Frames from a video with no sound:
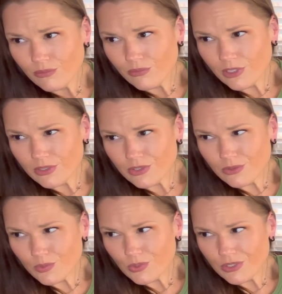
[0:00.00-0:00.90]
that is so
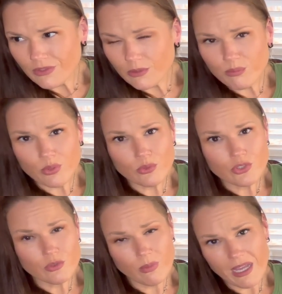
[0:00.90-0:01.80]
specific, pulls
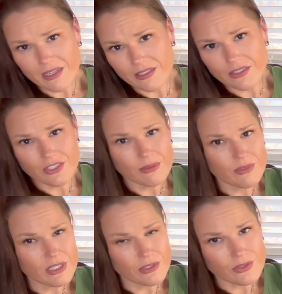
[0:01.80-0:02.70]
you back into
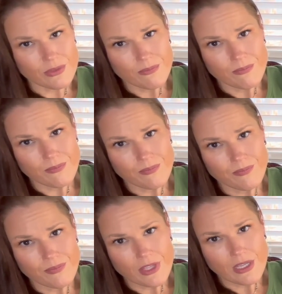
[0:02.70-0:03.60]
something else.
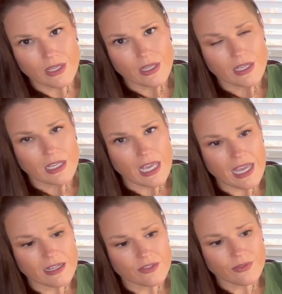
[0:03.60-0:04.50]

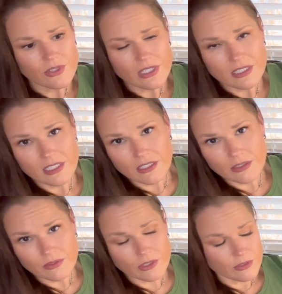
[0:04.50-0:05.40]
And as far as I can
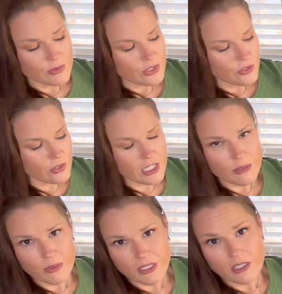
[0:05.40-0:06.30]
tell, the only reason you're
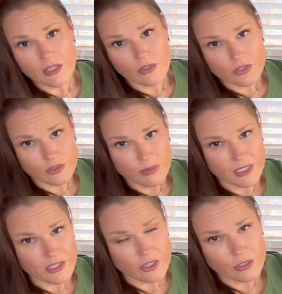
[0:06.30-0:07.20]
keeping it and also being
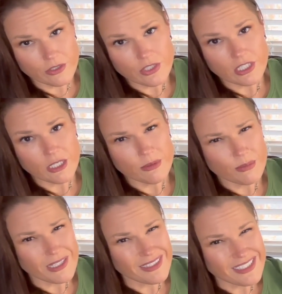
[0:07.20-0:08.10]
encouraged to keep it
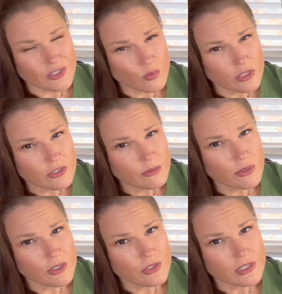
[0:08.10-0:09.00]
by at least one other
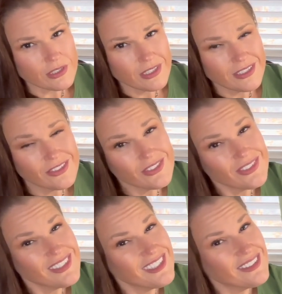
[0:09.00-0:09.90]
person, just
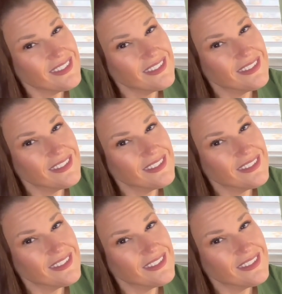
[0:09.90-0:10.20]
in case.